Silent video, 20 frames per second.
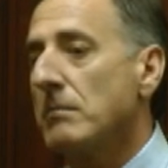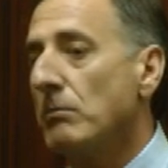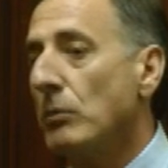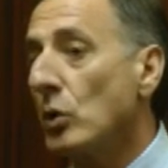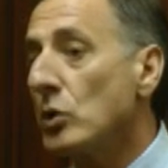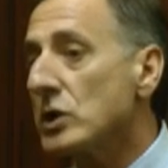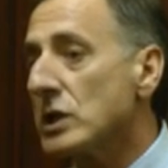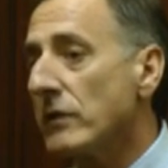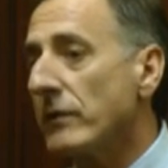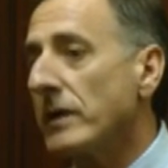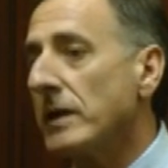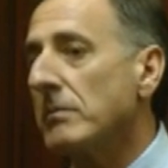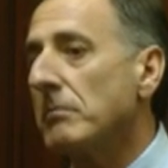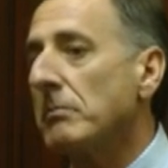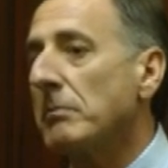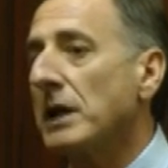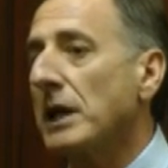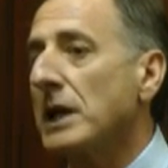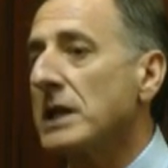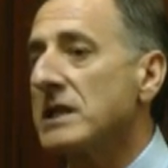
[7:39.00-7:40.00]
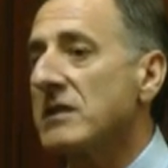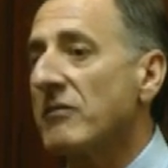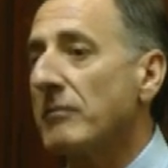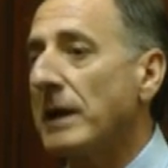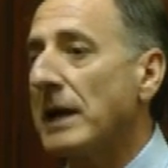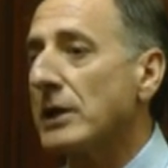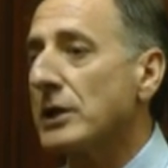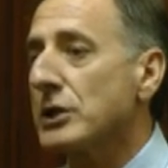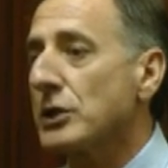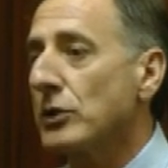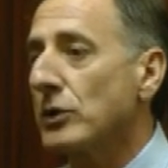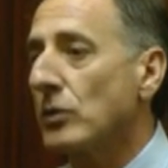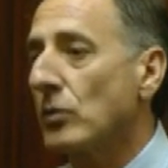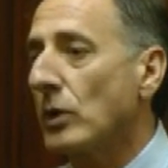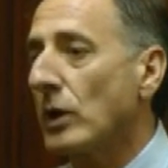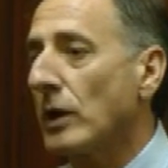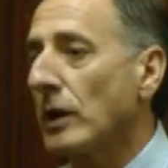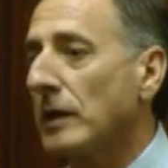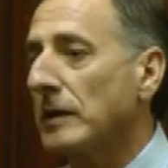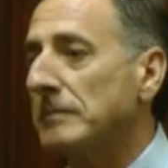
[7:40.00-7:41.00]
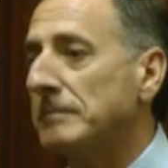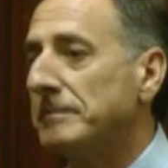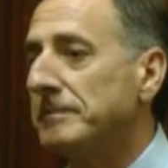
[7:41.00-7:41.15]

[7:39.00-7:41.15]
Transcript: Most of it because of Beth's good work.